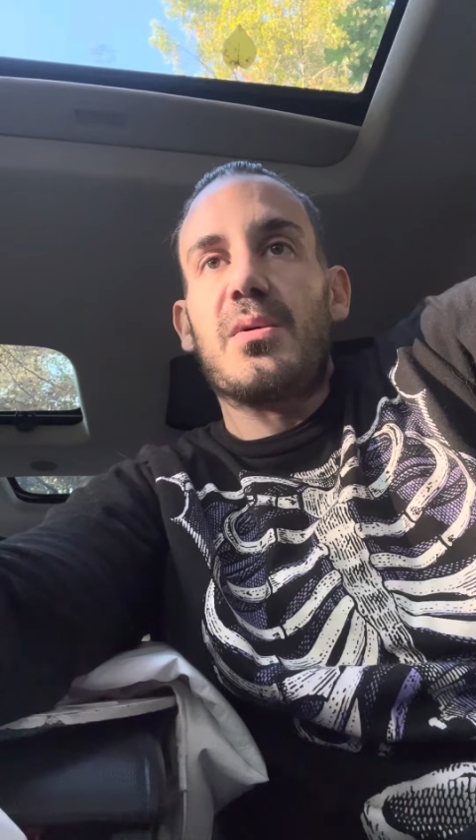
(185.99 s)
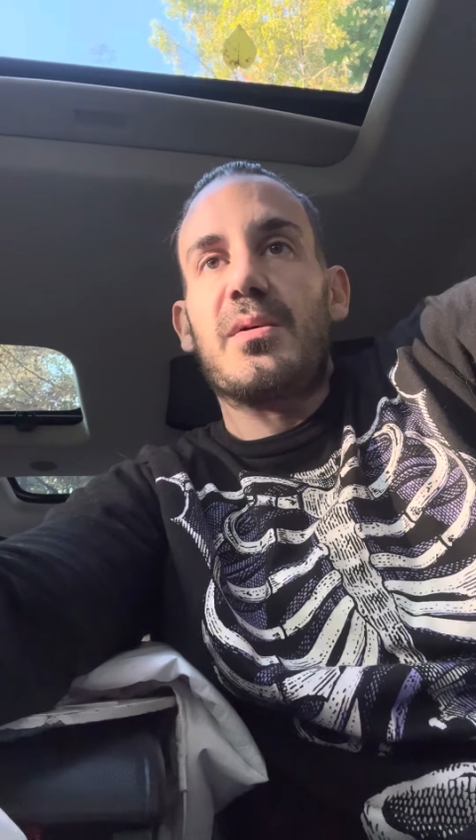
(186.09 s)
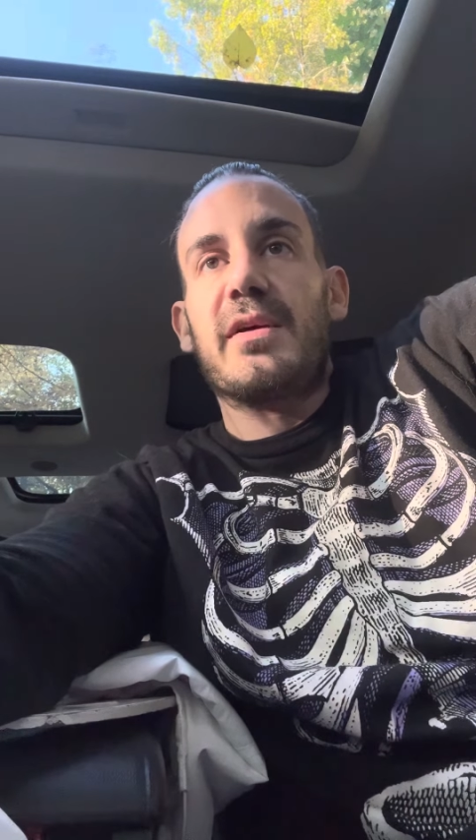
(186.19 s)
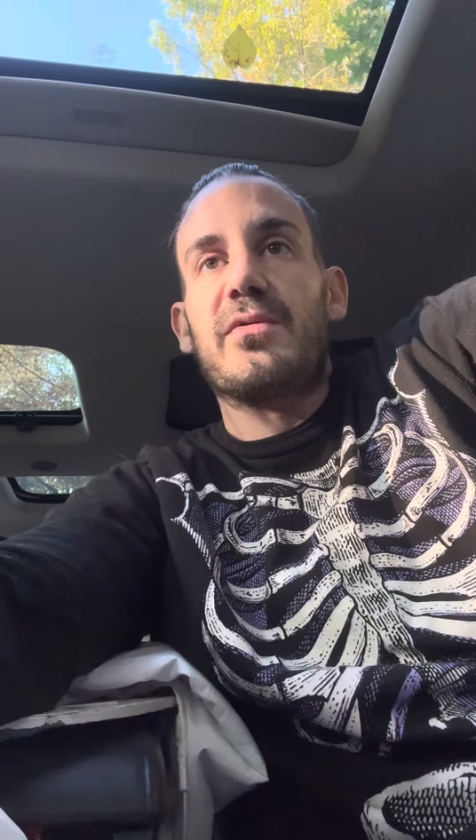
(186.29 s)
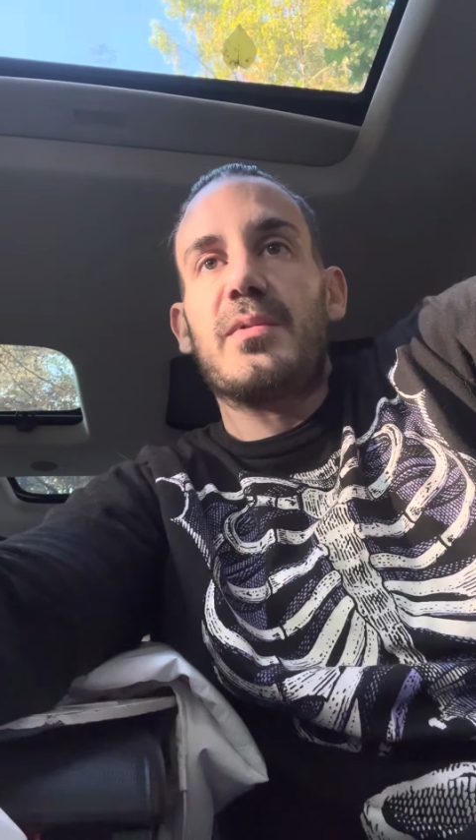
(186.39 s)

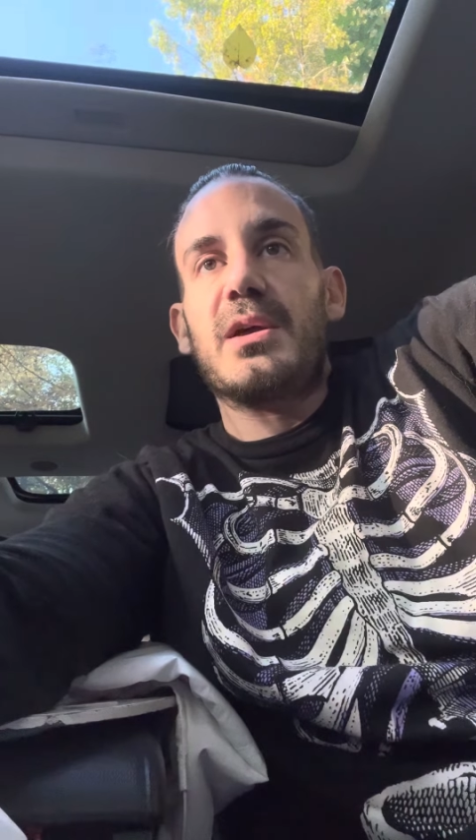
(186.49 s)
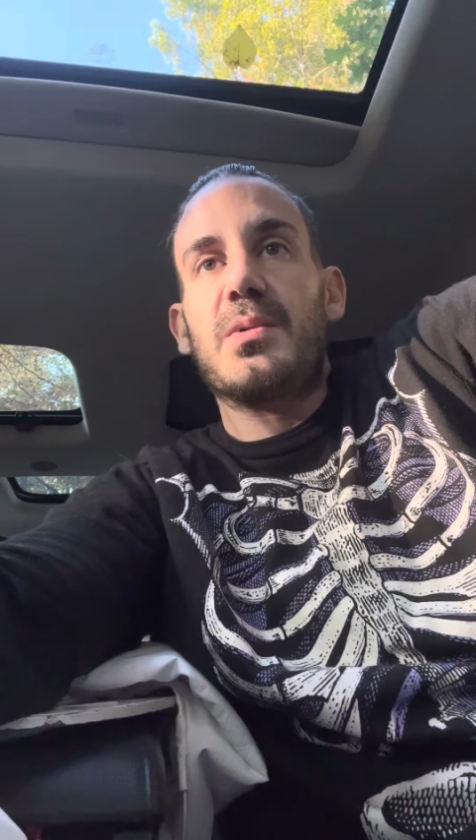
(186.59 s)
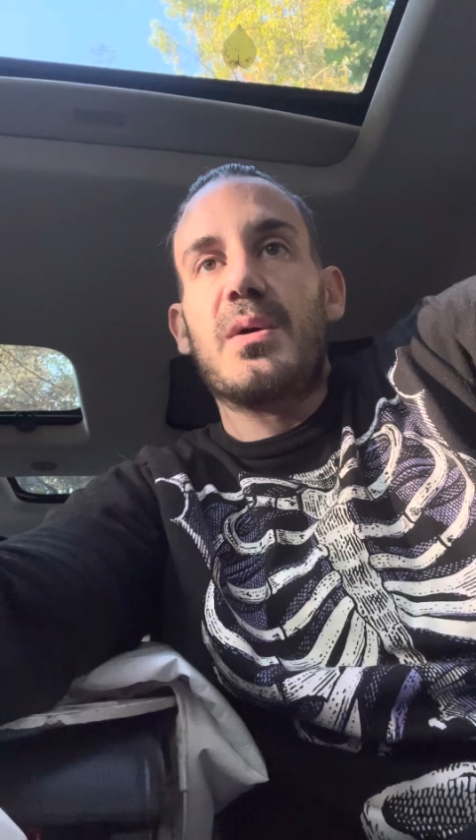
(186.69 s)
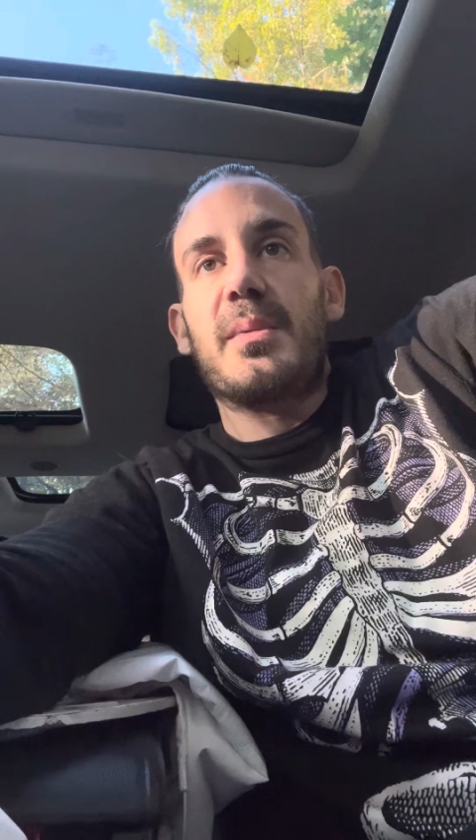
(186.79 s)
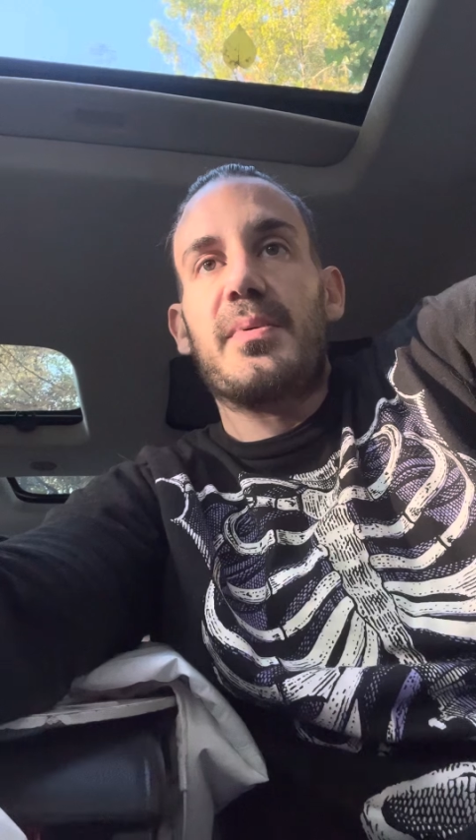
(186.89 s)
whatever way you
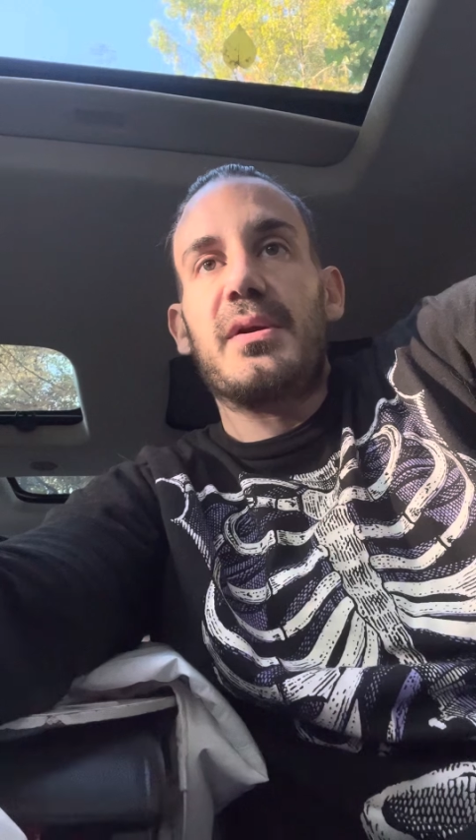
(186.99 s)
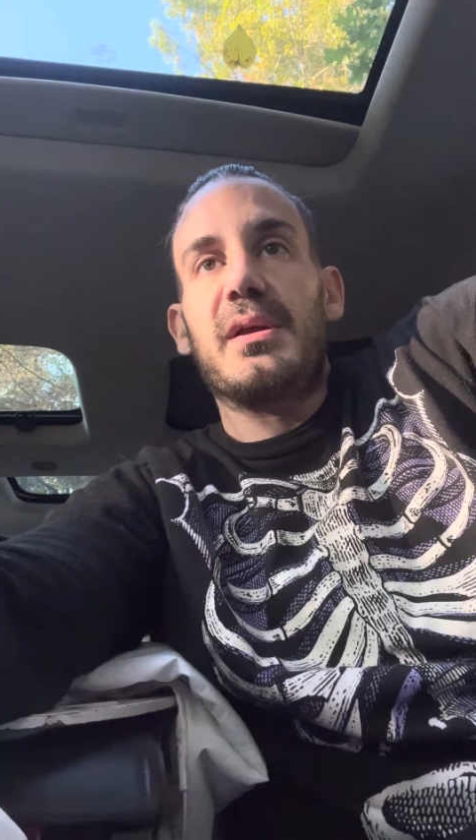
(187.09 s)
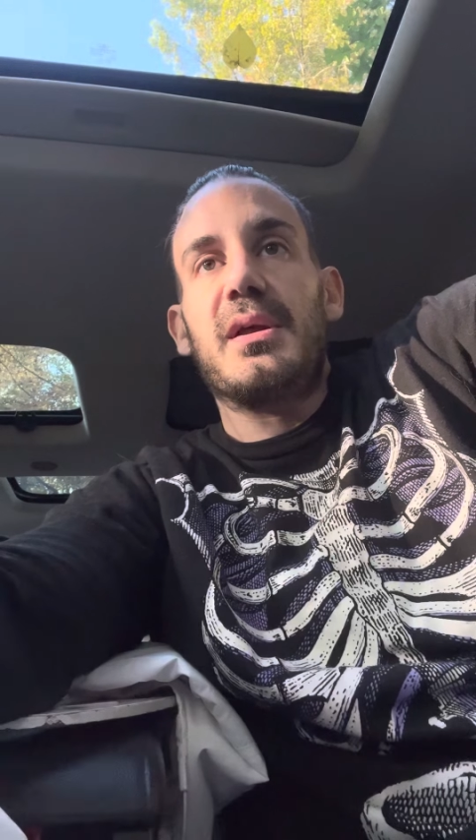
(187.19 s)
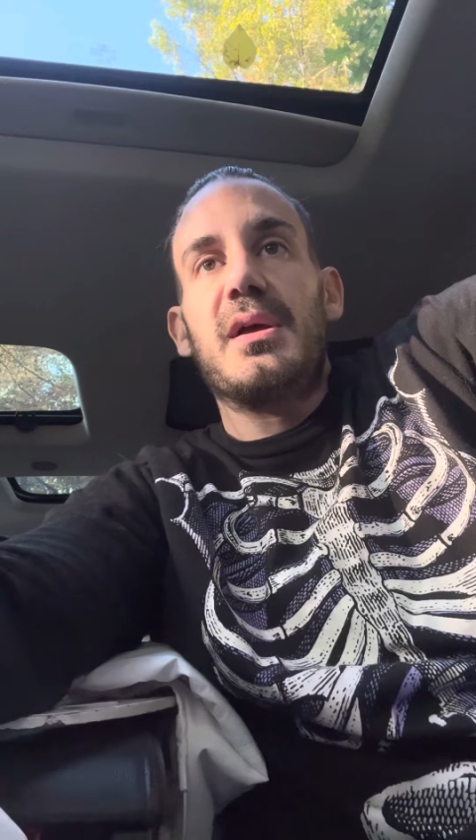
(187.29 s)
want to put it.